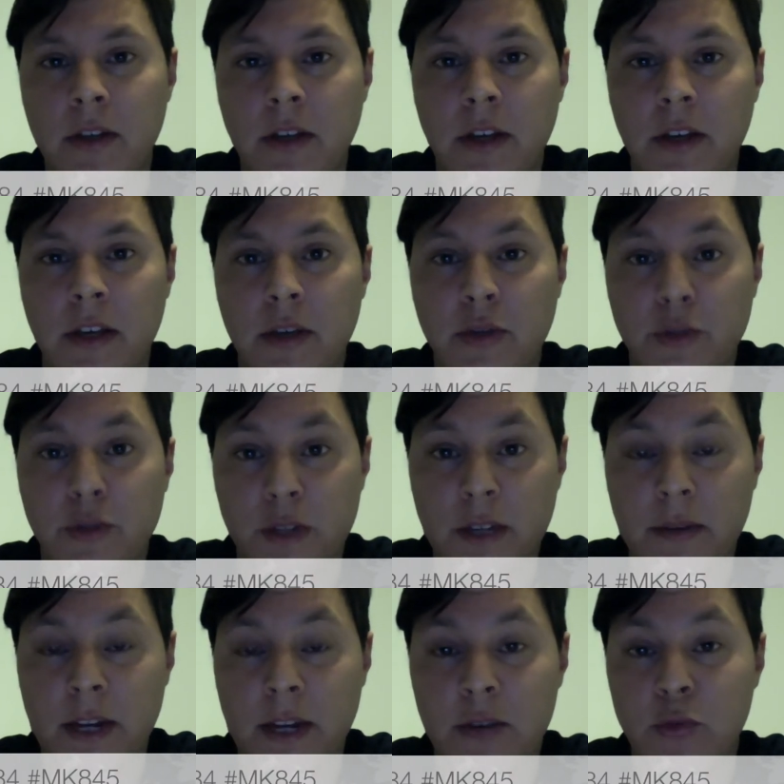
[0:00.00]
a
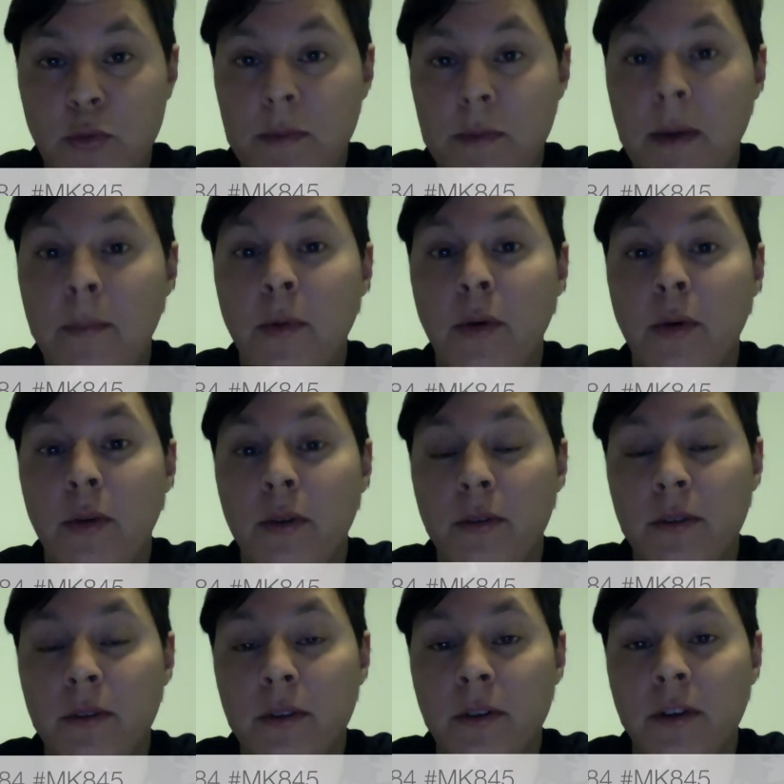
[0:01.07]
username that is rememberable,
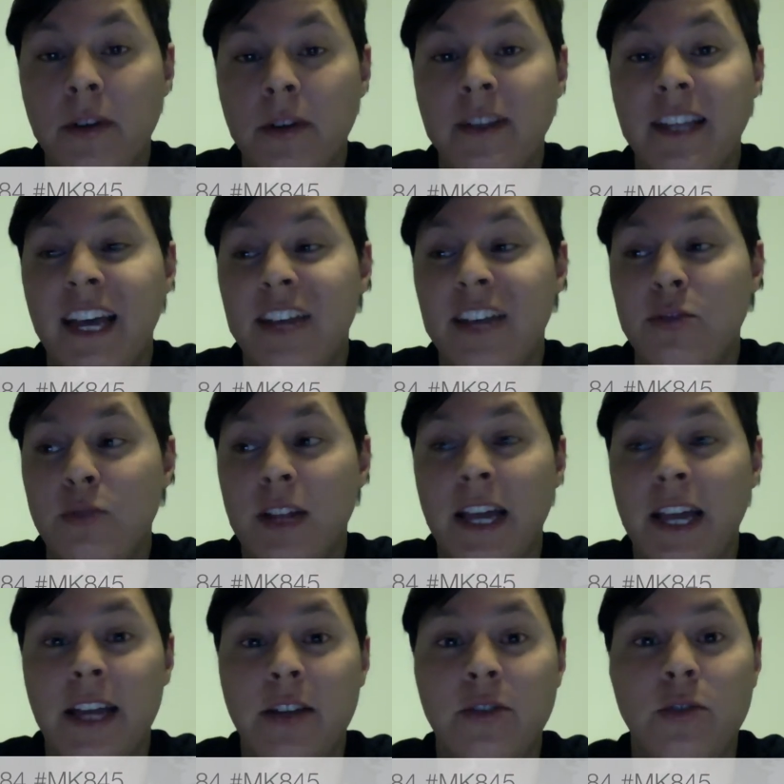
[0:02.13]
that is
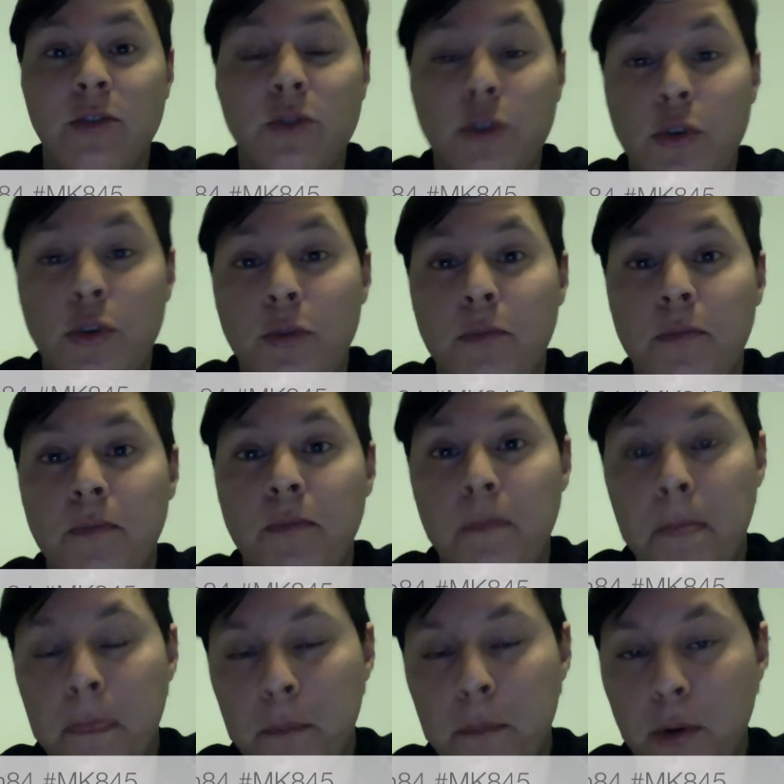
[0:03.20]
related to your
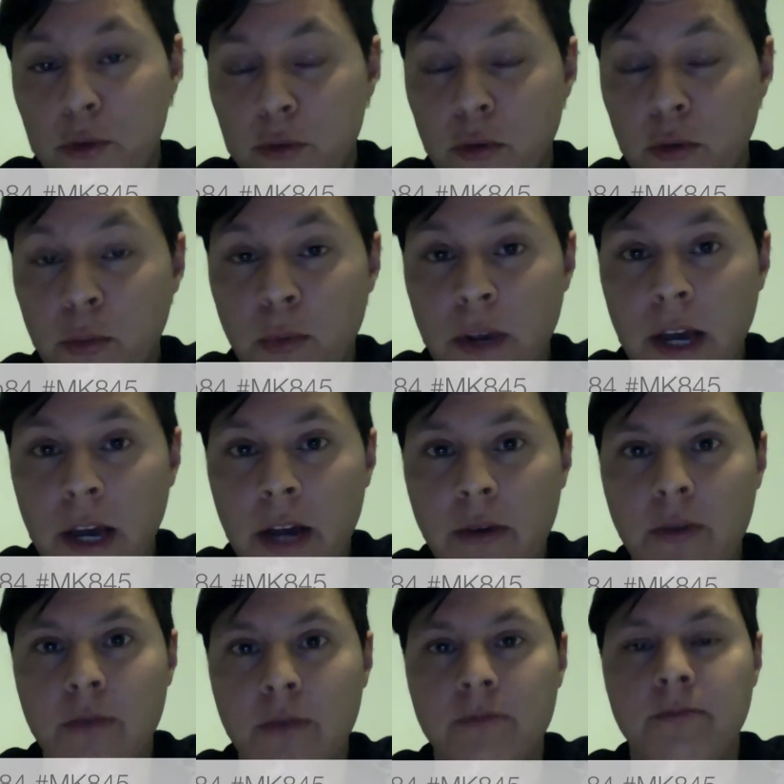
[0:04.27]
personal brand
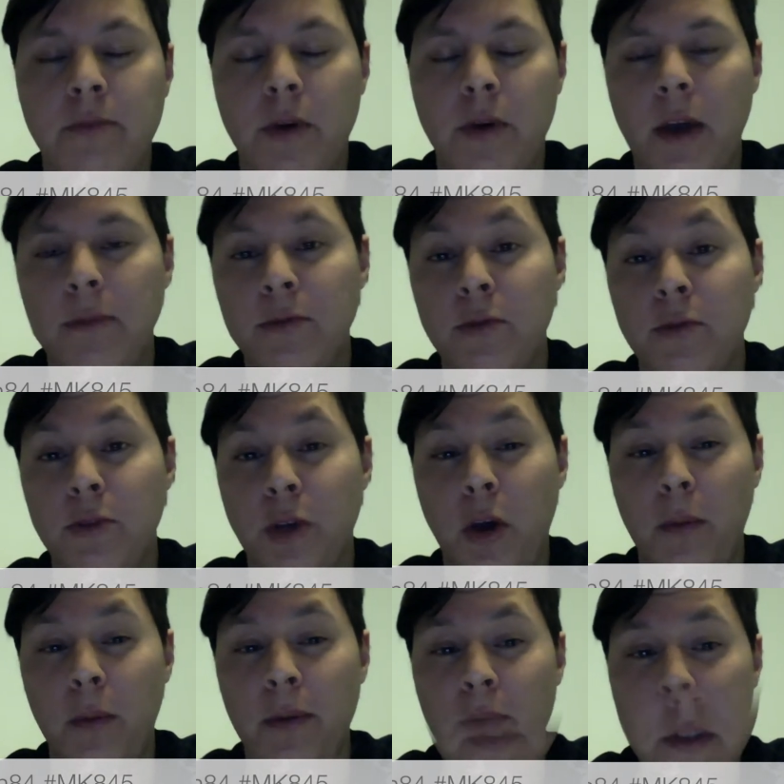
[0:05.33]
or perhaps to your
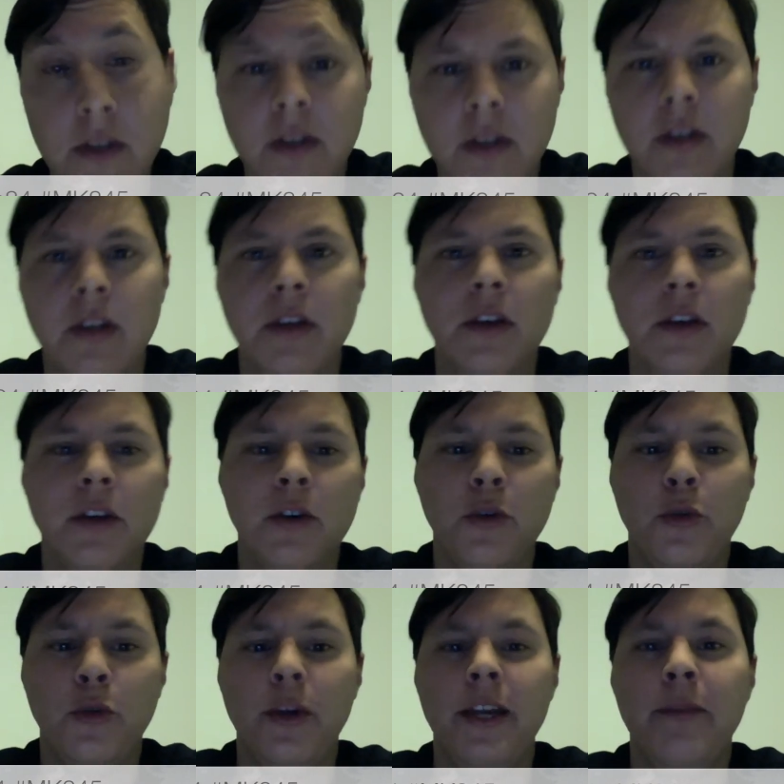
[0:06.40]
company brand.
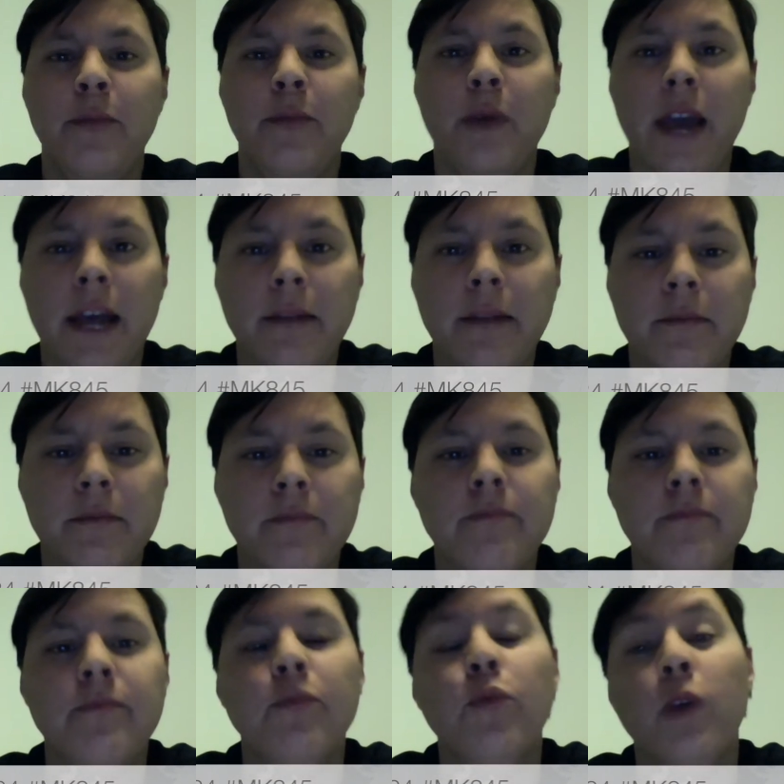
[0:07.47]
Create a brand
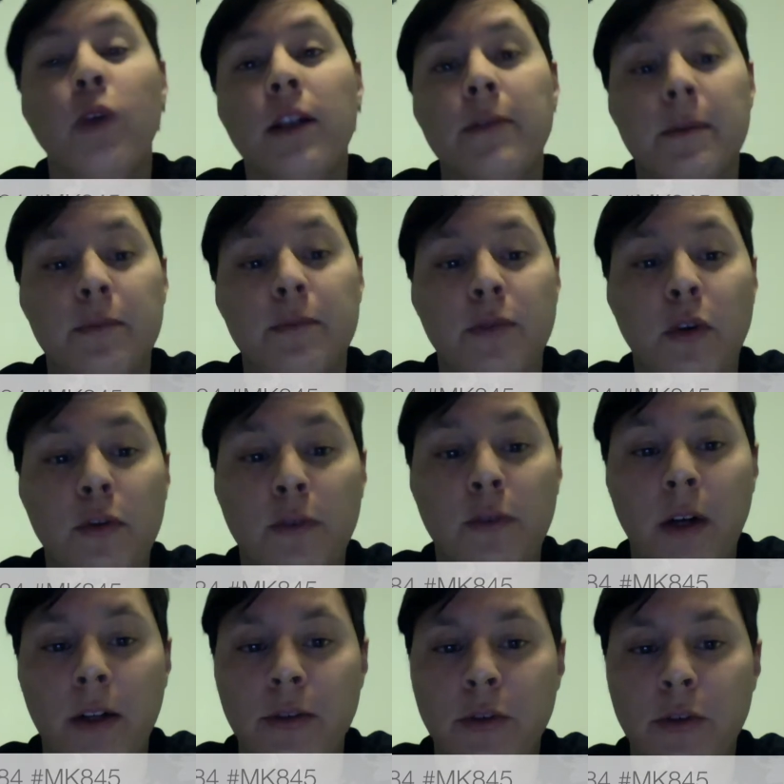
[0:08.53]
relevant
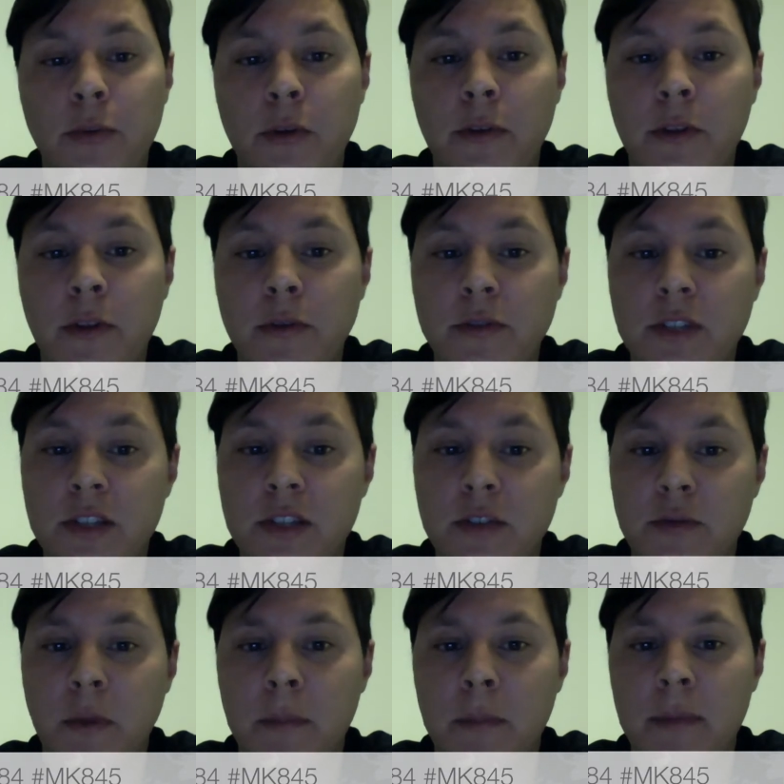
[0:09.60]
profile. Your profile consists
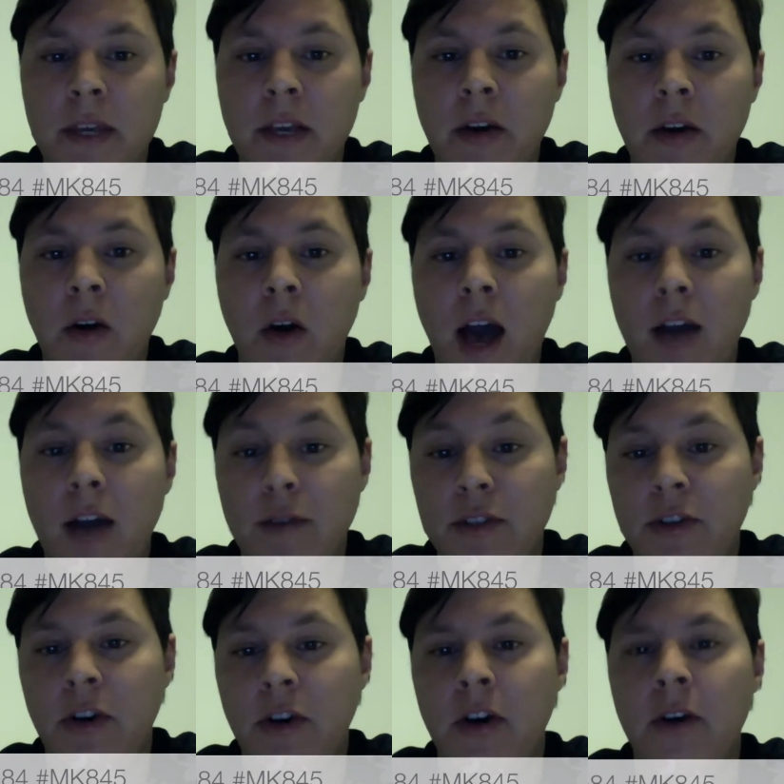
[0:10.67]
of a bio,
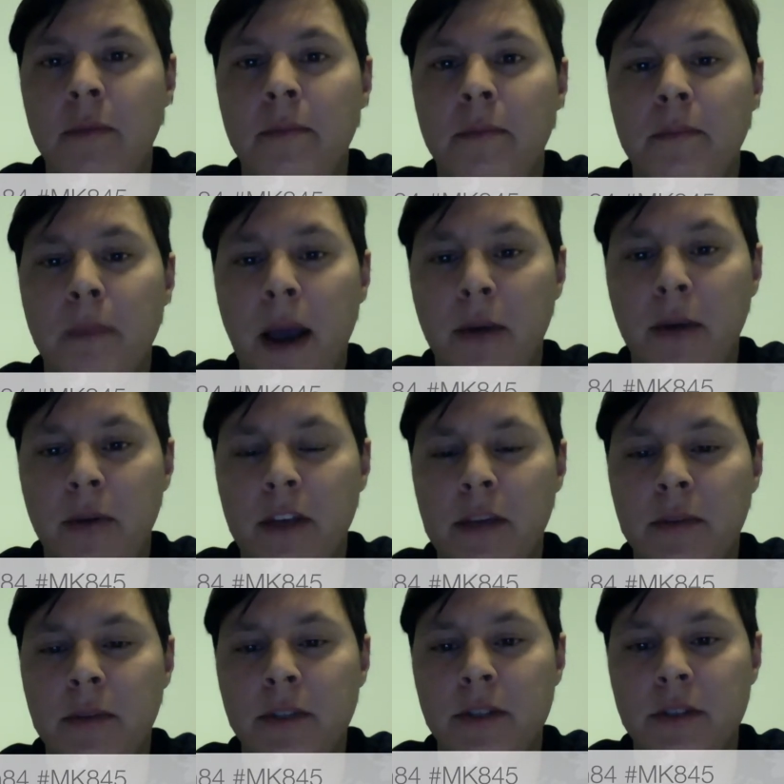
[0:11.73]
avatar, background
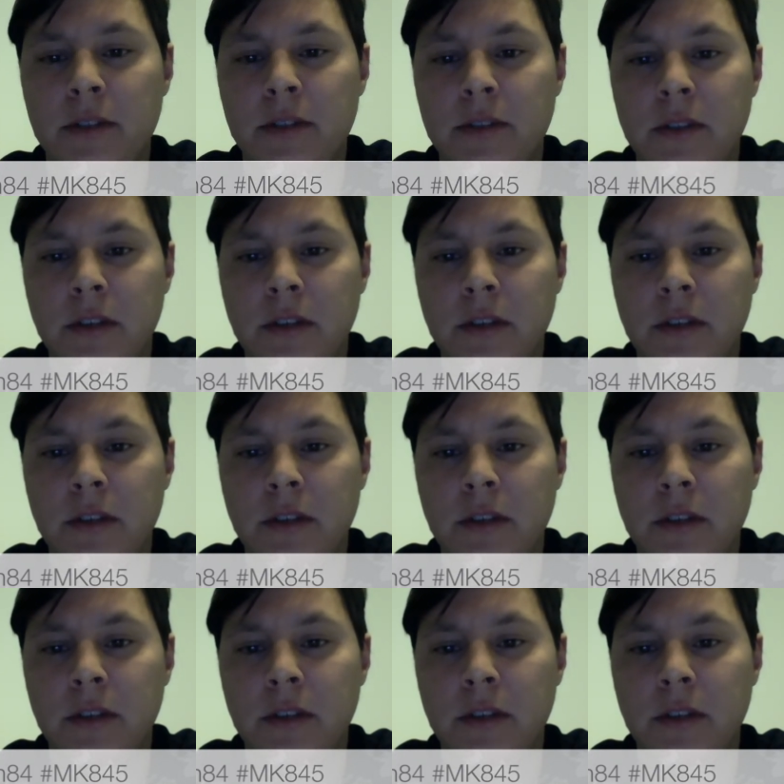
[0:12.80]
images.